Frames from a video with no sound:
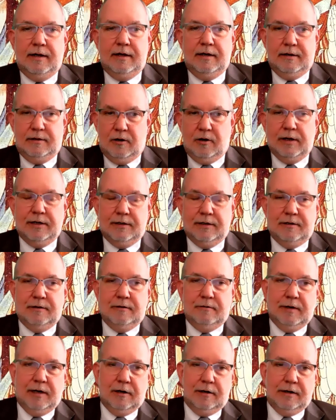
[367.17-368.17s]
according
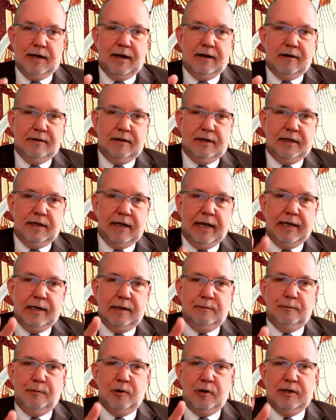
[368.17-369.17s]
to what are now the
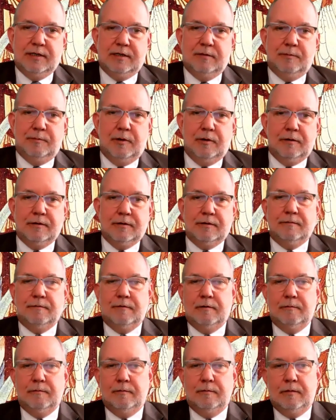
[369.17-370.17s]
8 principles
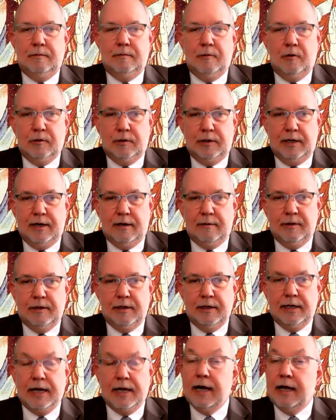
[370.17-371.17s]
from Motoyama
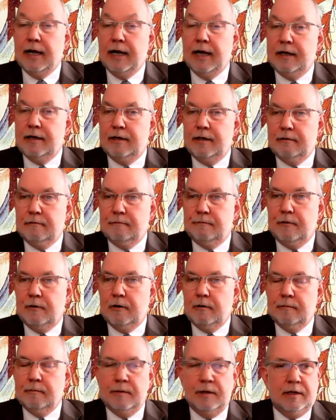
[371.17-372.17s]
that guide and
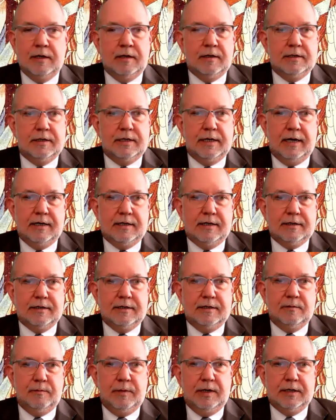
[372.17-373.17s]
inform
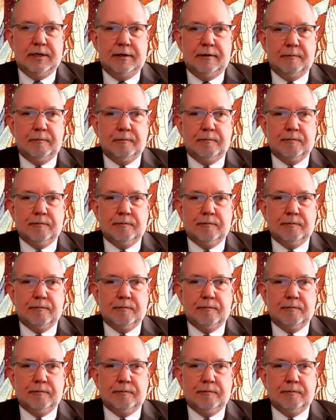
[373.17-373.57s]
CIHS's mission.